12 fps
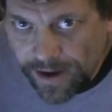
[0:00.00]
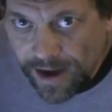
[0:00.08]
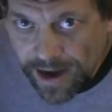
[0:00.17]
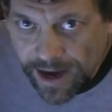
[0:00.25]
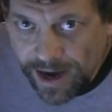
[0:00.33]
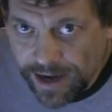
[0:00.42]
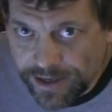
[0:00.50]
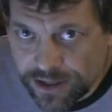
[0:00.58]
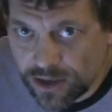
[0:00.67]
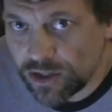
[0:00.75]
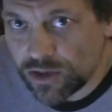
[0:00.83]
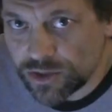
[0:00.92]
Hi,
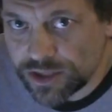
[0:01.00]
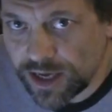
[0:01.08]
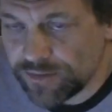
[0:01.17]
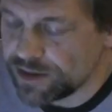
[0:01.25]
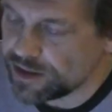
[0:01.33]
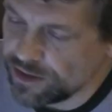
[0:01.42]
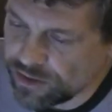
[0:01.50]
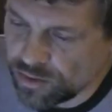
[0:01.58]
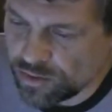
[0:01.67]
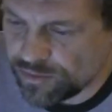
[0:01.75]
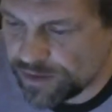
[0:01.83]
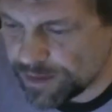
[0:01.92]
Dougal 007 and your
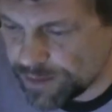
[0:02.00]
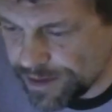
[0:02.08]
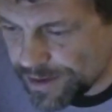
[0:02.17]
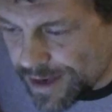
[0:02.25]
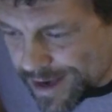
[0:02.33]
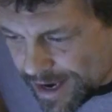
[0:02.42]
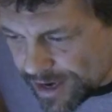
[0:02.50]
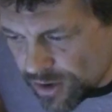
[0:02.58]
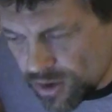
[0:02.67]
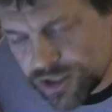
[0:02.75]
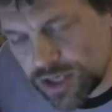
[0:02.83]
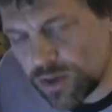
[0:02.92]
whole family. And
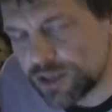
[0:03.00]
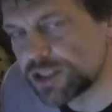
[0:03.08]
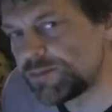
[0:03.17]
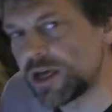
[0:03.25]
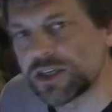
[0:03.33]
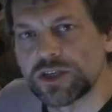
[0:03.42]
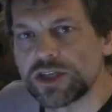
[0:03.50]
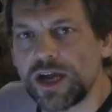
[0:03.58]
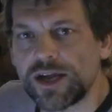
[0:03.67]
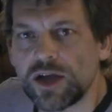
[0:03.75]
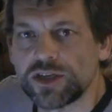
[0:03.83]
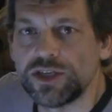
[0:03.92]
also a special
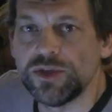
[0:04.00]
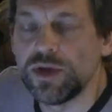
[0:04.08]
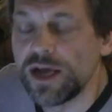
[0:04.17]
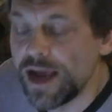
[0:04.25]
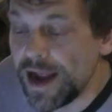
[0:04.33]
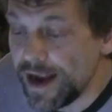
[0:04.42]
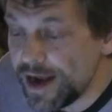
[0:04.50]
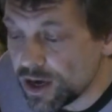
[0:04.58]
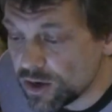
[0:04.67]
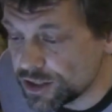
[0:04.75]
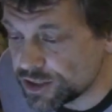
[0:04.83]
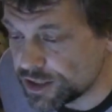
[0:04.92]
shout out to
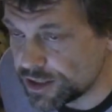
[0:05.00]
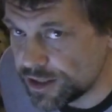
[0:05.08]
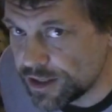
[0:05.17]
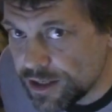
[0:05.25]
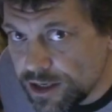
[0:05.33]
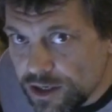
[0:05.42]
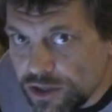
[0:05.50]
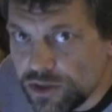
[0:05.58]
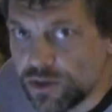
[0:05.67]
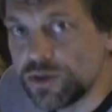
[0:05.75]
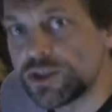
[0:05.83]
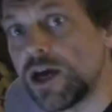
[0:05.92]
Harrison
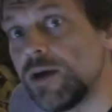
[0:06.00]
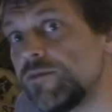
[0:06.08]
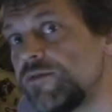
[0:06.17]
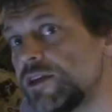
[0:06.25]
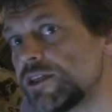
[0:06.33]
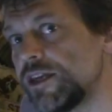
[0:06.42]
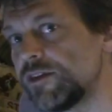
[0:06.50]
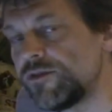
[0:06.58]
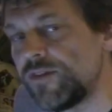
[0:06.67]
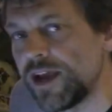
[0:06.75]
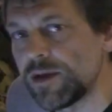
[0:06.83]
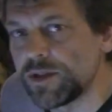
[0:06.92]
who's up visiting
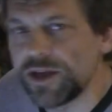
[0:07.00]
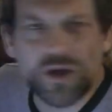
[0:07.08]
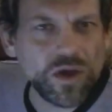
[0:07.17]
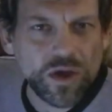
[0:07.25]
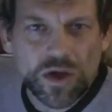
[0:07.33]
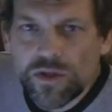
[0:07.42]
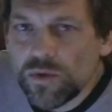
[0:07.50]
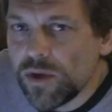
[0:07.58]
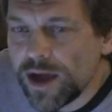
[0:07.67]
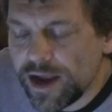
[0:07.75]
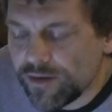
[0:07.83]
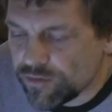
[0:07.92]
family all the
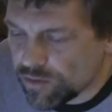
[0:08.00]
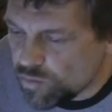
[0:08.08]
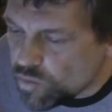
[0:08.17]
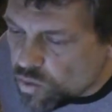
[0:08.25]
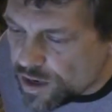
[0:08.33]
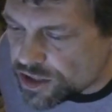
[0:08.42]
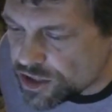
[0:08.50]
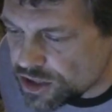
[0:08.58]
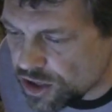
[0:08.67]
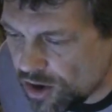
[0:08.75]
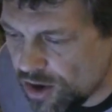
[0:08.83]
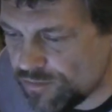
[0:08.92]
way from
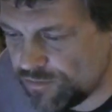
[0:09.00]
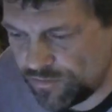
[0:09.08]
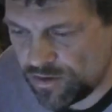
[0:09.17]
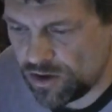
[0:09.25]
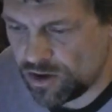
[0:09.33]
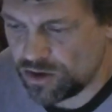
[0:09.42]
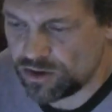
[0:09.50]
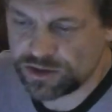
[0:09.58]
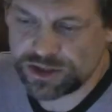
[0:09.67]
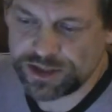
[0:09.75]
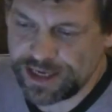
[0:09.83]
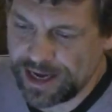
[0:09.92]
Wichita
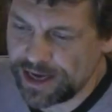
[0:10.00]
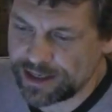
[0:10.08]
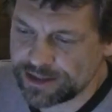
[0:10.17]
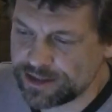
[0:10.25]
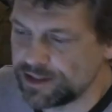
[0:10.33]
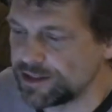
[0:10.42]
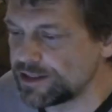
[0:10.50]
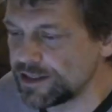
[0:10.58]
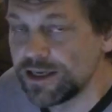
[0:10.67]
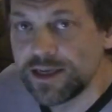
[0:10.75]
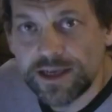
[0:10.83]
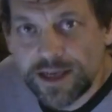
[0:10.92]
Falls, Texas.
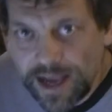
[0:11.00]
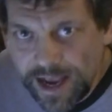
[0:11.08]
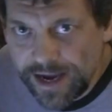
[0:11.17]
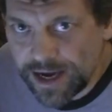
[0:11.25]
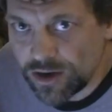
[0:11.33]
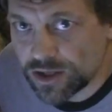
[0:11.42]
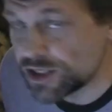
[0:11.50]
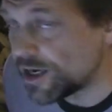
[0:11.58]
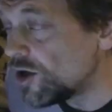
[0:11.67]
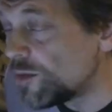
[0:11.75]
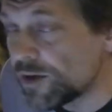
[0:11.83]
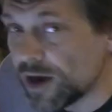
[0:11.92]
Hey Harrison,
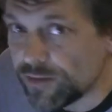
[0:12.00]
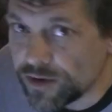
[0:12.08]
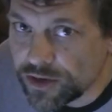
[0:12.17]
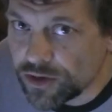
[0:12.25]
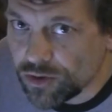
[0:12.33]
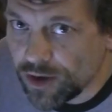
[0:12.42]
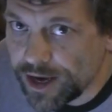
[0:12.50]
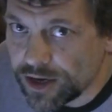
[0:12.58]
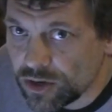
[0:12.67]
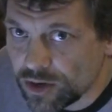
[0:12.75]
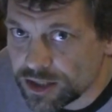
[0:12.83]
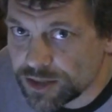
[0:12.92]
I hope you're having a
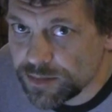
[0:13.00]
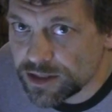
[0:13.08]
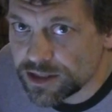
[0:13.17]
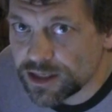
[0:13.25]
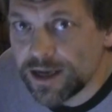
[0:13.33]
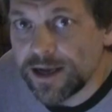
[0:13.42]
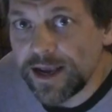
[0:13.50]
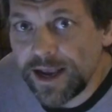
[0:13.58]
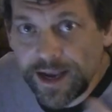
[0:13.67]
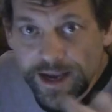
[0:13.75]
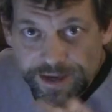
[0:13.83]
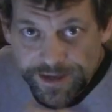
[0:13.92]
great Christmas
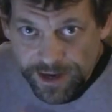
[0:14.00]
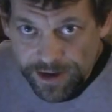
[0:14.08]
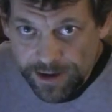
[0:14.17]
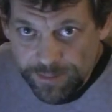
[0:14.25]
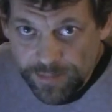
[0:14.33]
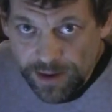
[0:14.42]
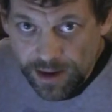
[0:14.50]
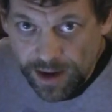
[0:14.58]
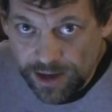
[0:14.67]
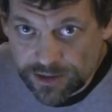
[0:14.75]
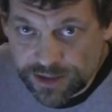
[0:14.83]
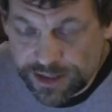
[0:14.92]
and um,
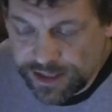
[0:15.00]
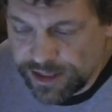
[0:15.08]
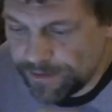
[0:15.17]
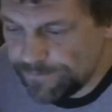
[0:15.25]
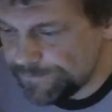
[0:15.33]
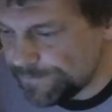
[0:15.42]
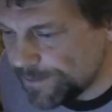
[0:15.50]
I'll see you.